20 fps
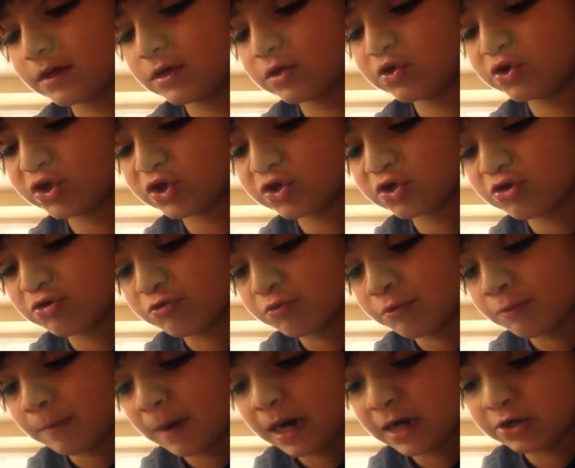Just to
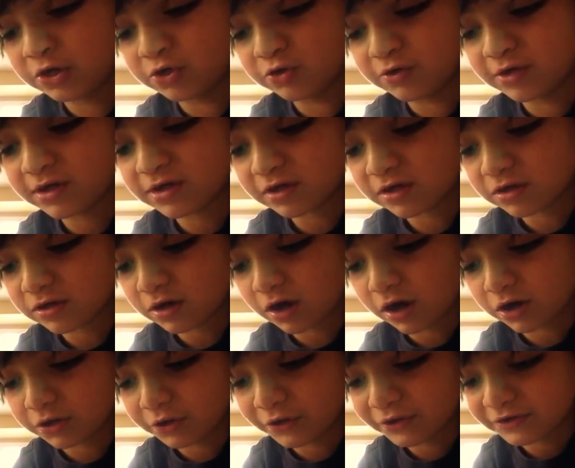remind you, this is
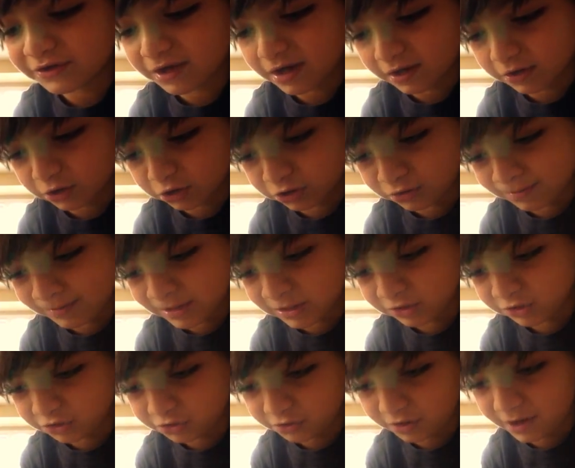called the Sailor's
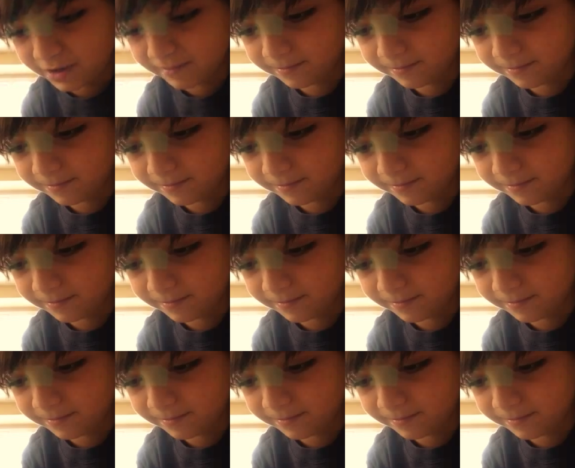Pinstripe.